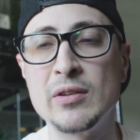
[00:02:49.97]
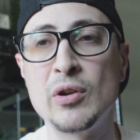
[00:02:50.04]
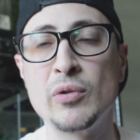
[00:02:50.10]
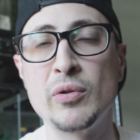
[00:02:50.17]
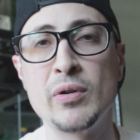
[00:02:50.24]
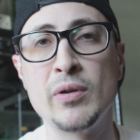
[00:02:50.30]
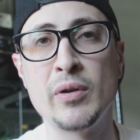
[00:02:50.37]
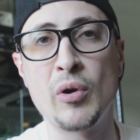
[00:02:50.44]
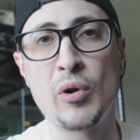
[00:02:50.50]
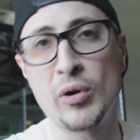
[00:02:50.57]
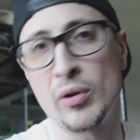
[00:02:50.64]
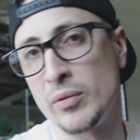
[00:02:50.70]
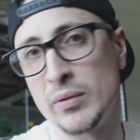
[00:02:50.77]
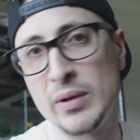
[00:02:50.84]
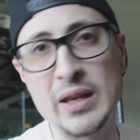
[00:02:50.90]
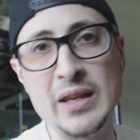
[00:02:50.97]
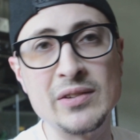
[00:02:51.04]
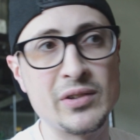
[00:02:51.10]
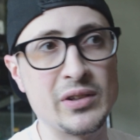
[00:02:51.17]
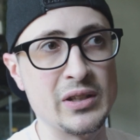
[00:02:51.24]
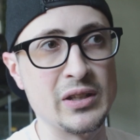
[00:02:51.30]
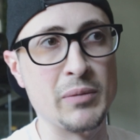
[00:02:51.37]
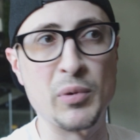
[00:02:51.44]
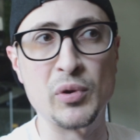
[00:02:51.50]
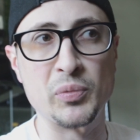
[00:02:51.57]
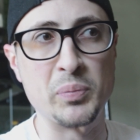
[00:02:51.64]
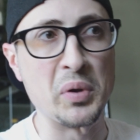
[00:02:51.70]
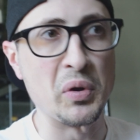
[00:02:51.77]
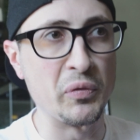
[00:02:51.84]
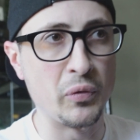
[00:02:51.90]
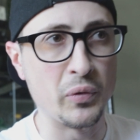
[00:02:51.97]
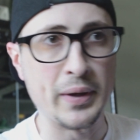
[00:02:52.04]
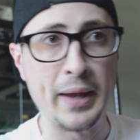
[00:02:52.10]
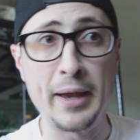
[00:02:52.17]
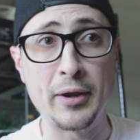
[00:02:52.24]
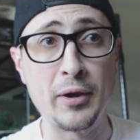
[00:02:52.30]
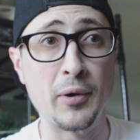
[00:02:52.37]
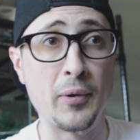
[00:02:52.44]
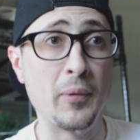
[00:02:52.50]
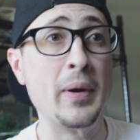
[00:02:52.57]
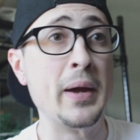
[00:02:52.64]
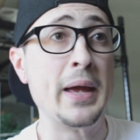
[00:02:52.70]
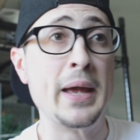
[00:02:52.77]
you know, there are easily the most beautiful gecko,